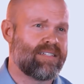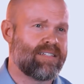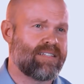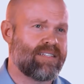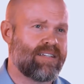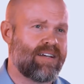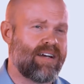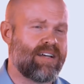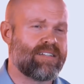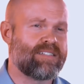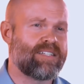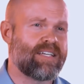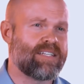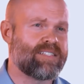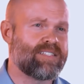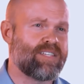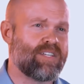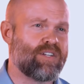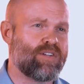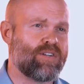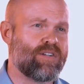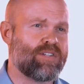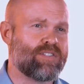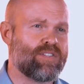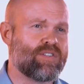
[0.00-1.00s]
contact
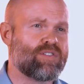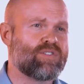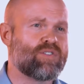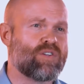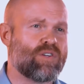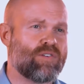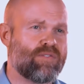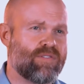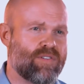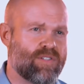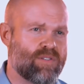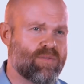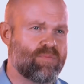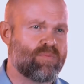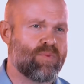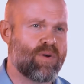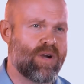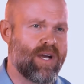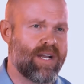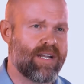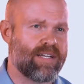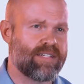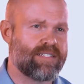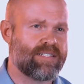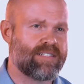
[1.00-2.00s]
center as a service
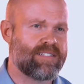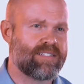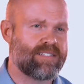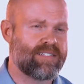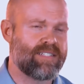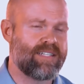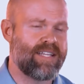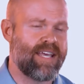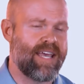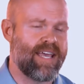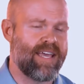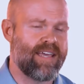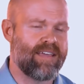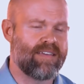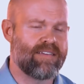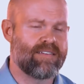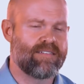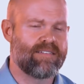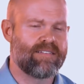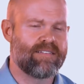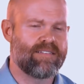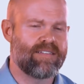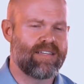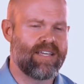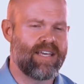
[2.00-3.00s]
product today.
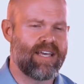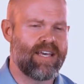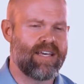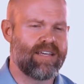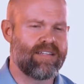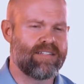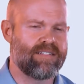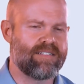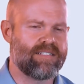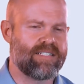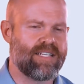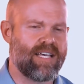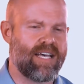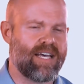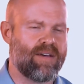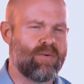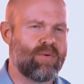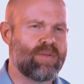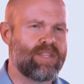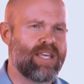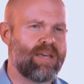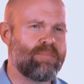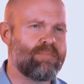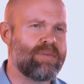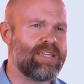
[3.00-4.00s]
And
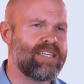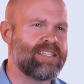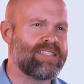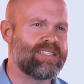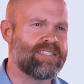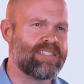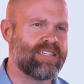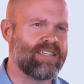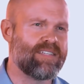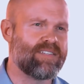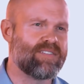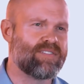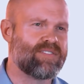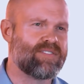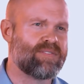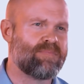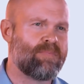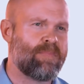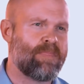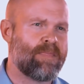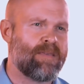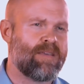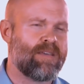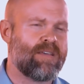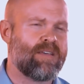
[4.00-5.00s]
what that means is
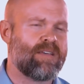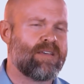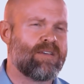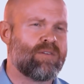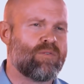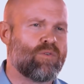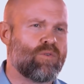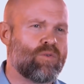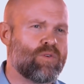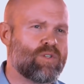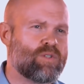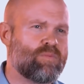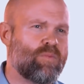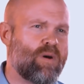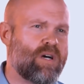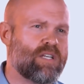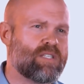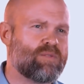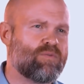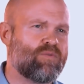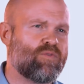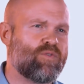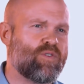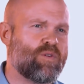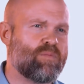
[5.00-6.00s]
we're
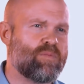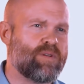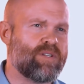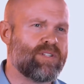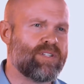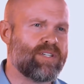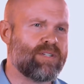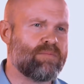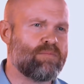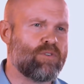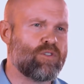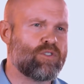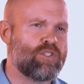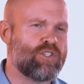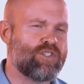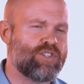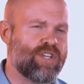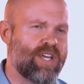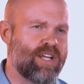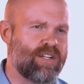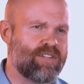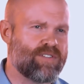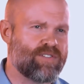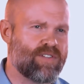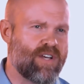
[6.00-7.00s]
responsible for building
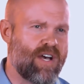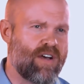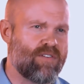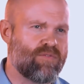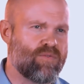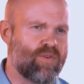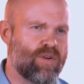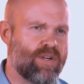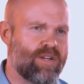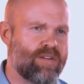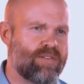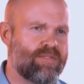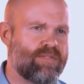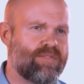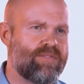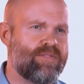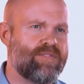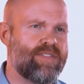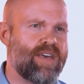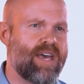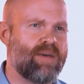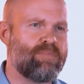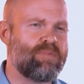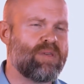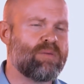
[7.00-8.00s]
multi-channel software
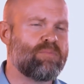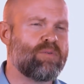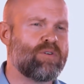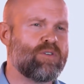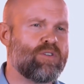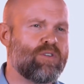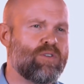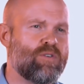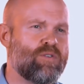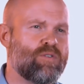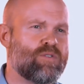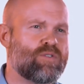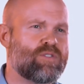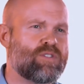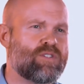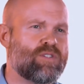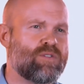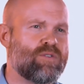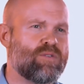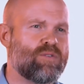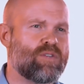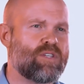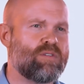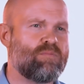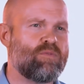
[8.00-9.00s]
that people use
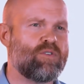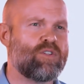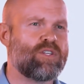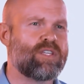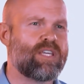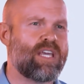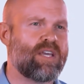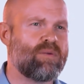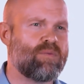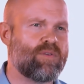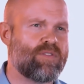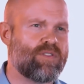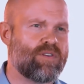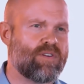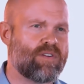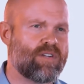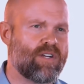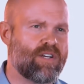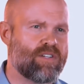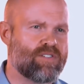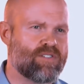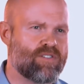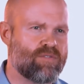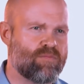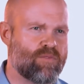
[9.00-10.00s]
to communicate with their
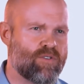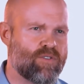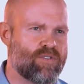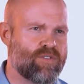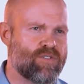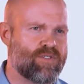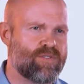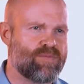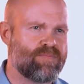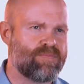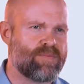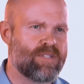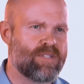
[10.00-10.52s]
customers.